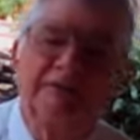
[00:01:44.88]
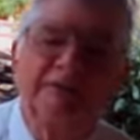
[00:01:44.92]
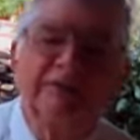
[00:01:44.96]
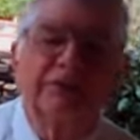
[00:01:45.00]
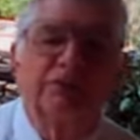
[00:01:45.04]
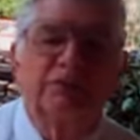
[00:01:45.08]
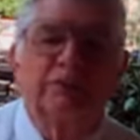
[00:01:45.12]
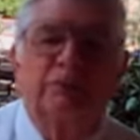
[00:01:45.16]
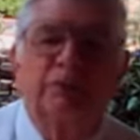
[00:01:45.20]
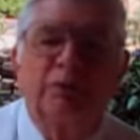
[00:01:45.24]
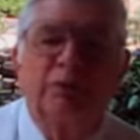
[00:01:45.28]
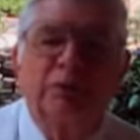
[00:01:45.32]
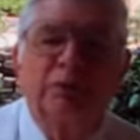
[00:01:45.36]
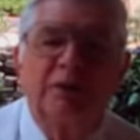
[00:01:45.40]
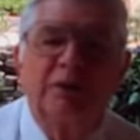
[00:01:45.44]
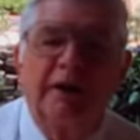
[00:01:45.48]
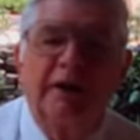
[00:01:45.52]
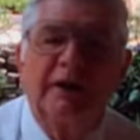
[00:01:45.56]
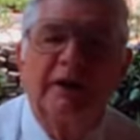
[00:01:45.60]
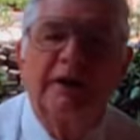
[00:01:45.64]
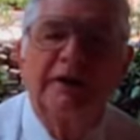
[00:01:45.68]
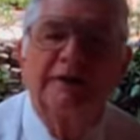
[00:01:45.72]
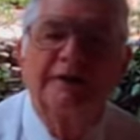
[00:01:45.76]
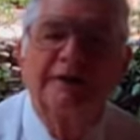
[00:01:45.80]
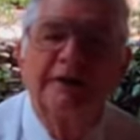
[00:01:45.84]
invisible
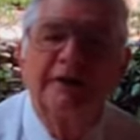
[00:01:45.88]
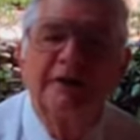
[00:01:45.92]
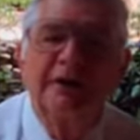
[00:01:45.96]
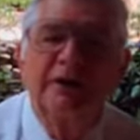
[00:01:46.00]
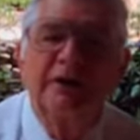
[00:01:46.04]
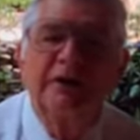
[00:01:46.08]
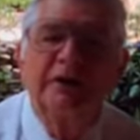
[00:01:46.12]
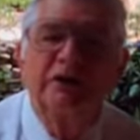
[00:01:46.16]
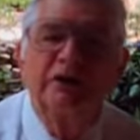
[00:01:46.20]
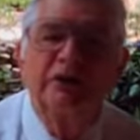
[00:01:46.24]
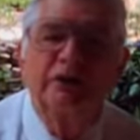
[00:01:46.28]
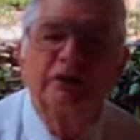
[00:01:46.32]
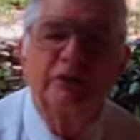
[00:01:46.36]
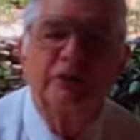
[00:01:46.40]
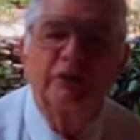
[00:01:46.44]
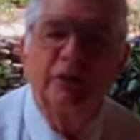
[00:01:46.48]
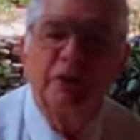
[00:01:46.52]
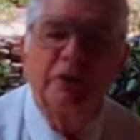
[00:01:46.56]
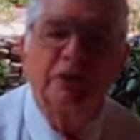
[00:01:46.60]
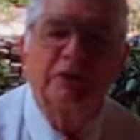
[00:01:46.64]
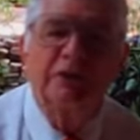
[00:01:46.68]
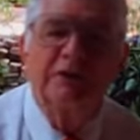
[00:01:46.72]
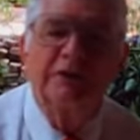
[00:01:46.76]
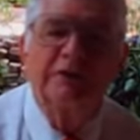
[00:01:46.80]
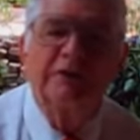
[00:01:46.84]
line,
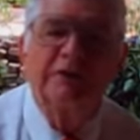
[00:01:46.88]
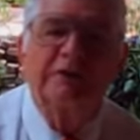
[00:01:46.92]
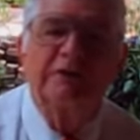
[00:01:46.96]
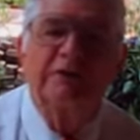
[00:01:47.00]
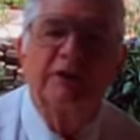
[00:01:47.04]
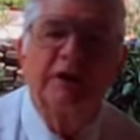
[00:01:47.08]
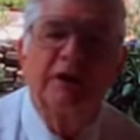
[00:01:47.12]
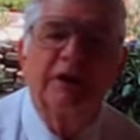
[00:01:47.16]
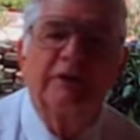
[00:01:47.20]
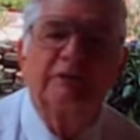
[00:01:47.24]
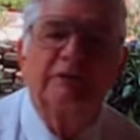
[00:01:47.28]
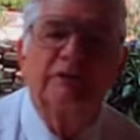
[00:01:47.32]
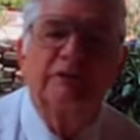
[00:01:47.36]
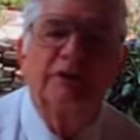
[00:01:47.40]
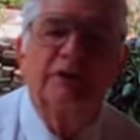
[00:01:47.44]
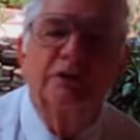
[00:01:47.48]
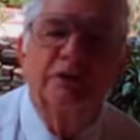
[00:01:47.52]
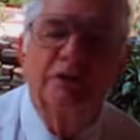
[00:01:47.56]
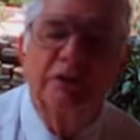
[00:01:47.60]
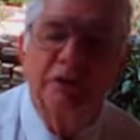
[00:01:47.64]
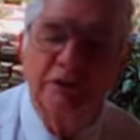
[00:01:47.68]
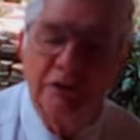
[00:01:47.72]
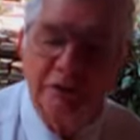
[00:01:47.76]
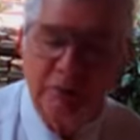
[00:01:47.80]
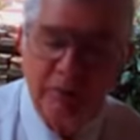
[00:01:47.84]
directly into heaven.
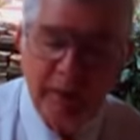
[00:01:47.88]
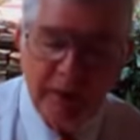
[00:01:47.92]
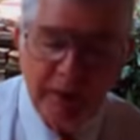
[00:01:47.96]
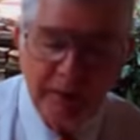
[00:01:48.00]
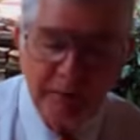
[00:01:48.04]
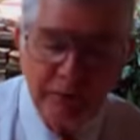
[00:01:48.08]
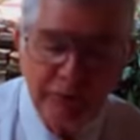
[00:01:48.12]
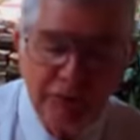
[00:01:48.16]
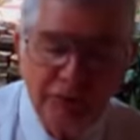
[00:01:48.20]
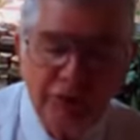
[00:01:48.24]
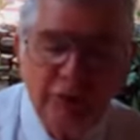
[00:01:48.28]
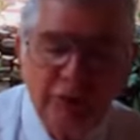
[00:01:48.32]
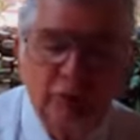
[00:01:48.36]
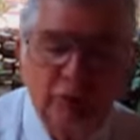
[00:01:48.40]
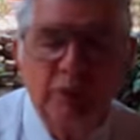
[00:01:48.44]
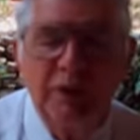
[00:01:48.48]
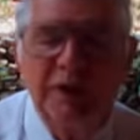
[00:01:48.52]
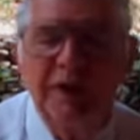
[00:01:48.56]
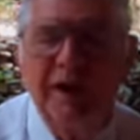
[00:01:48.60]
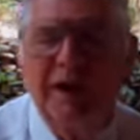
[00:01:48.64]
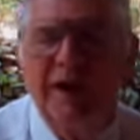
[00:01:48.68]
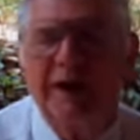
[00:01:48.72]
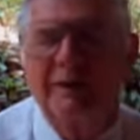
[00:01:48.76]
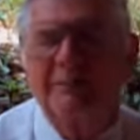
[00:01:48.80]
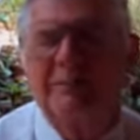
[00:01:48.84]
The Bible said
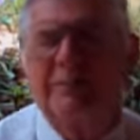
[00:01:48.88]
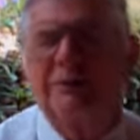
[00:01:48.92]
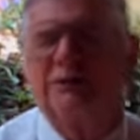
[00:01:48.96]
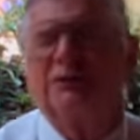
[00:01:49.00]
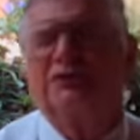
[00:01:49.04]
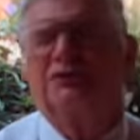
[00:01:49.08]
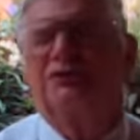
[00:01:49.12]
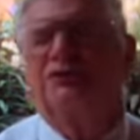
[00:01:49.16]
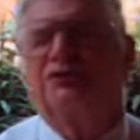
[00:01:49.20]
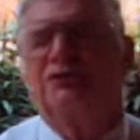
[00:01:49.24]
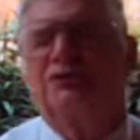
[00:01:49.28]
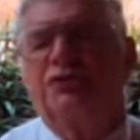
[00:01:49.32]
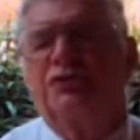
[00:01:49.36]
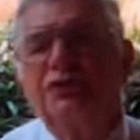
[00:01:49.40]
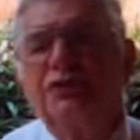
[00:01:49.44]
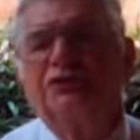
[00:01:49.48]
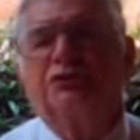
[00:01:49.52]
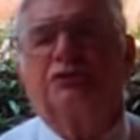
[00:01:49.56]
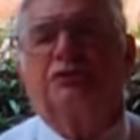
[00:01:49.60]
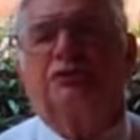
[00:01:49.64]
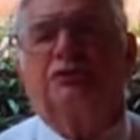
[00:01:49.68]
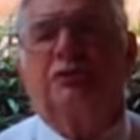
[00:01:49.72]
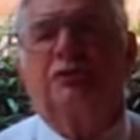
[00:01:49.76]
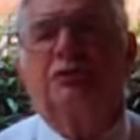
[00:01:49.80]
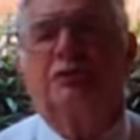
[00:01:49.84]
we are
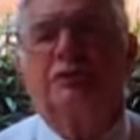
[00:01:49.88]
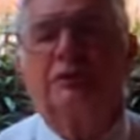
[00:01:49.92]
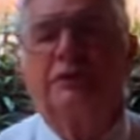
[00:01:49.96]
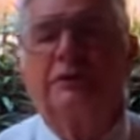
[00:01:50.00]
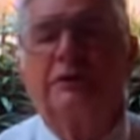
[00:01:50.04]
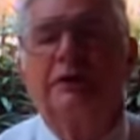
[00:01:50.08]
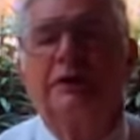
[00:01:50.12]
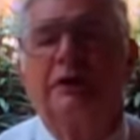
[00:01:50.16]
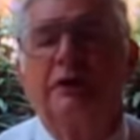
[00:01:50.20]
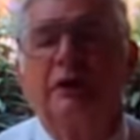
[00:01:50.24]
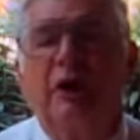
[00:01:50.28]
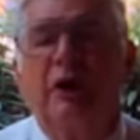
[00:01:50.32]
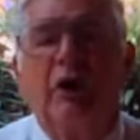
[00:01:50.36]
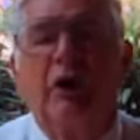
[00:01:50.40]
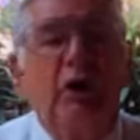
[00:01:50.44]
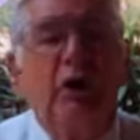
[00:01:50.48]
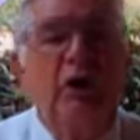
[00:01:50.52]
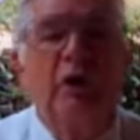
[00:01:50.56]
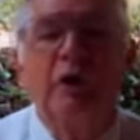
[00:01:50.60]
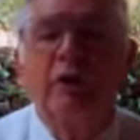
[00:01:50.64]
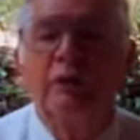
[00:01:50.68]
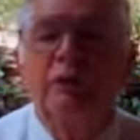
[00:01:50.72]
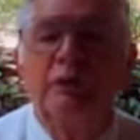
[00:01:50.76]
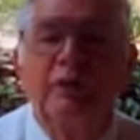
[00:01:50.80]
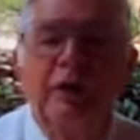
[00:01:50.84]
positionally
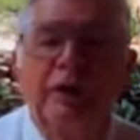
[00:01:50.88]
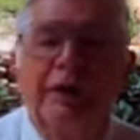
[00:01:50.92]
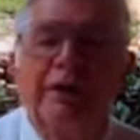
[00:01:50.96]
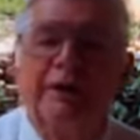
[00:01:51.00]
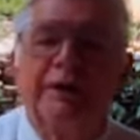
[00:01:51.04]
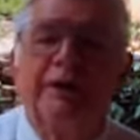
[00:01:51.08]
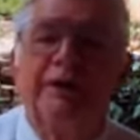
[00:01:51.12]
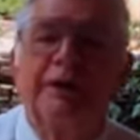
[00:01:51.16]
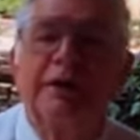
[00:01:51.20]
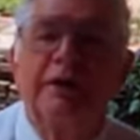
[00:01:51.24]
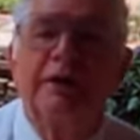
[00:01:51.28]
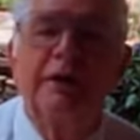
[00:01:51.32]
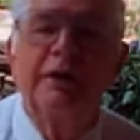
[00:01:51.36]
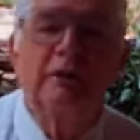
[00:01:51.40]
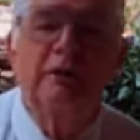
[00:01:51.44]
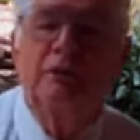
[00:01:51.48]
already